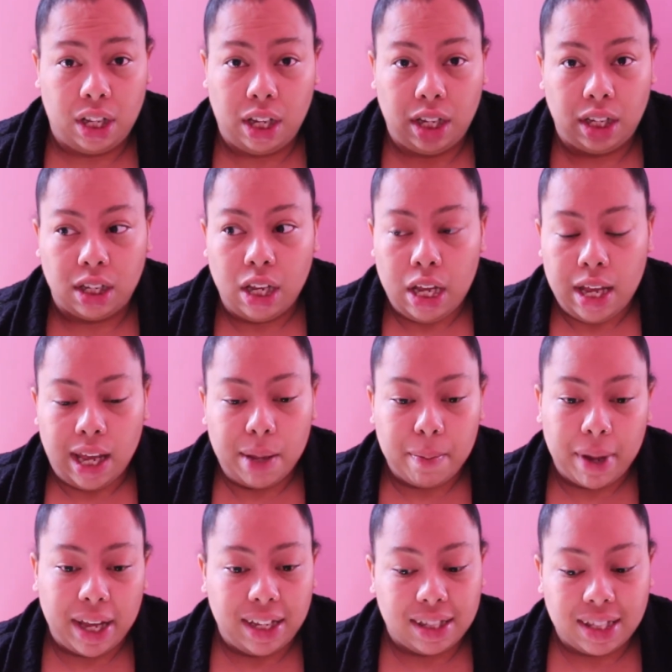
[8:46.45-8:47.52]
Like, it
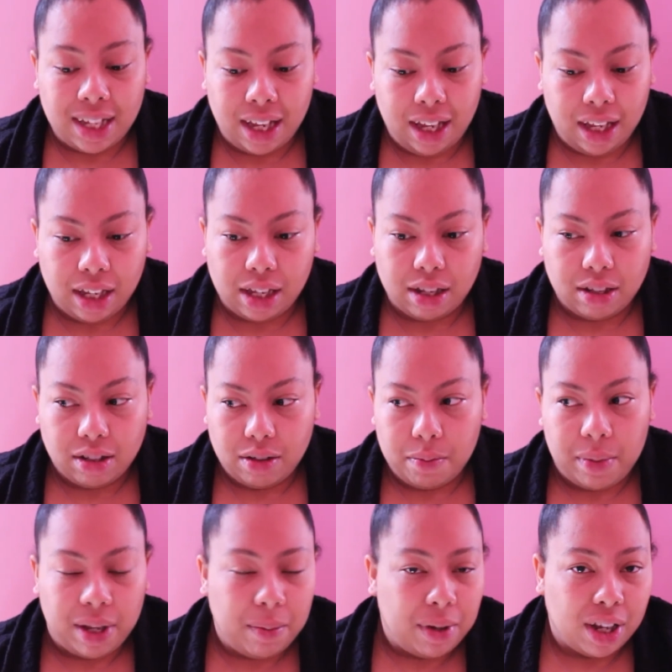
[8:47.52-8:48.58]
might take
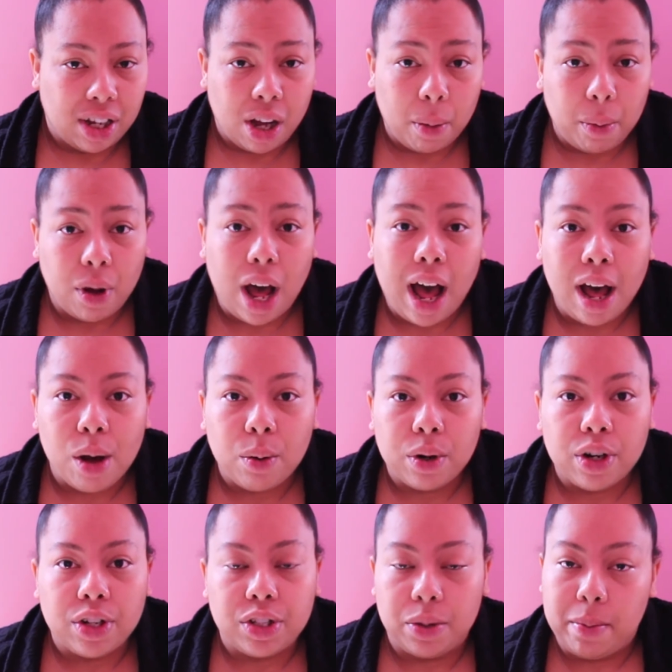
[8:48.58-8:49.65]
maybe a couple
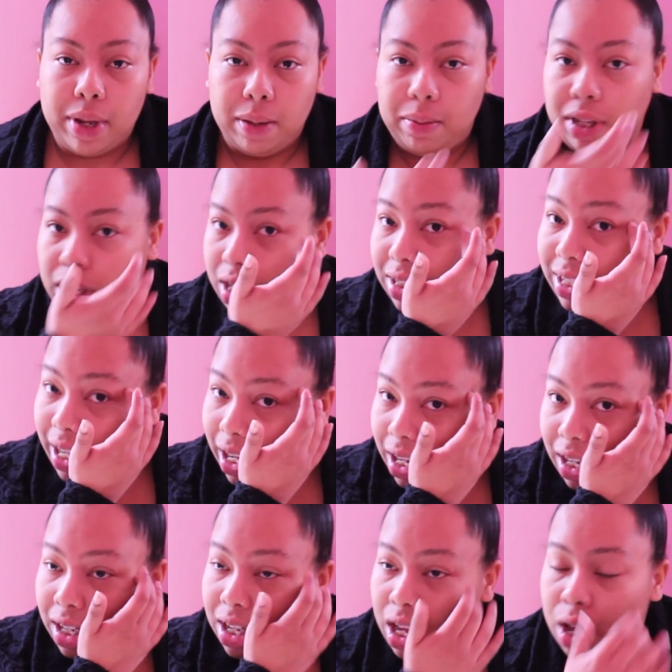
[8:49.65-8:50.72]
hours or maybe a
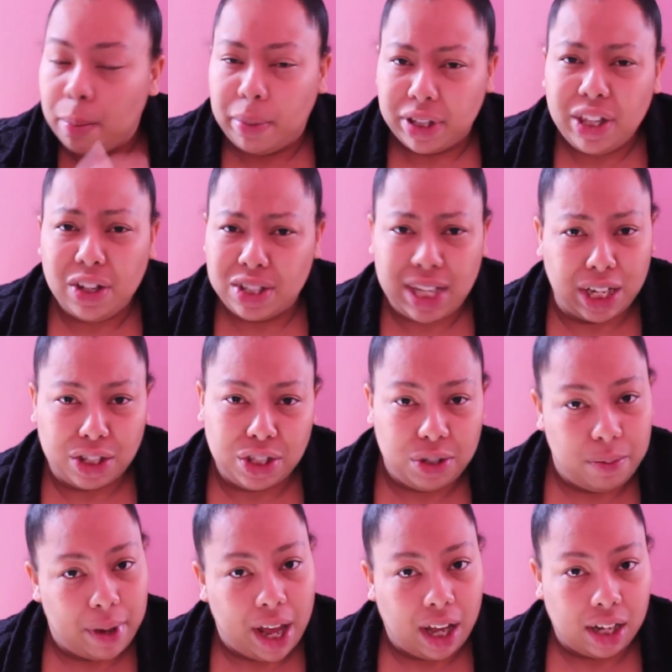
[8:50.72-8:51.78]
day, but they'll text
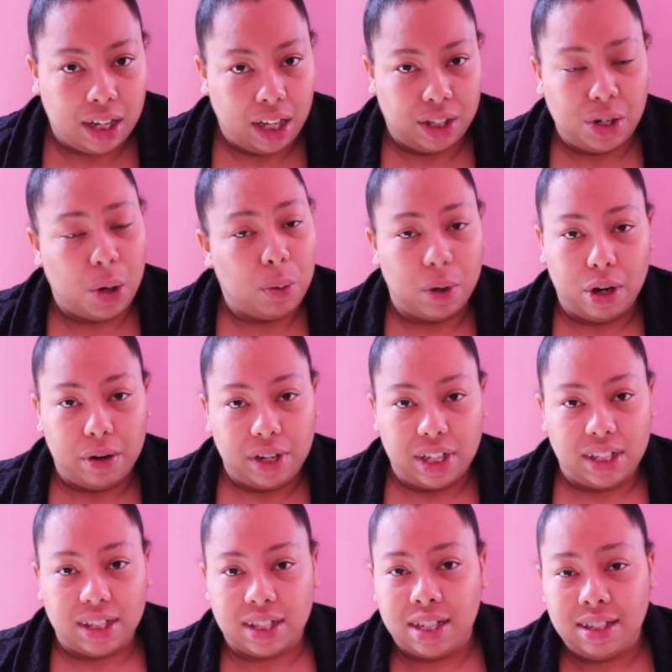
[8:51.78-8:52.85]
you back. Like, no
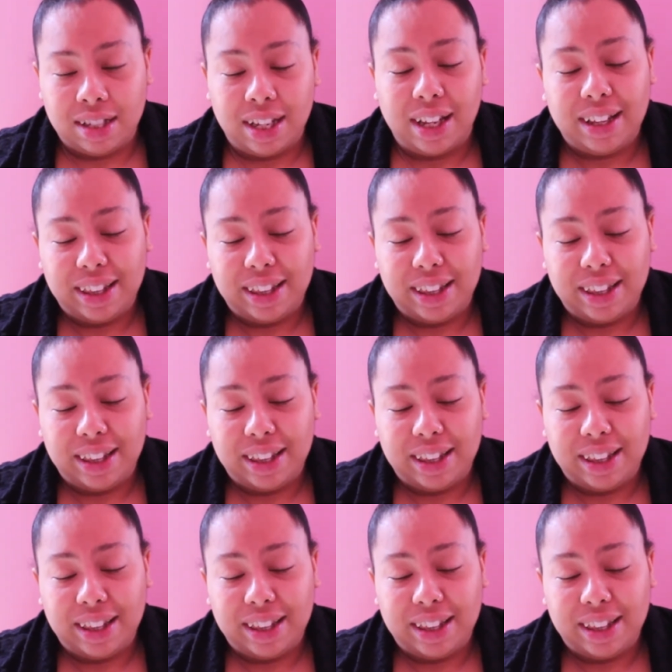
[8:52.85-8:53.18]
worries.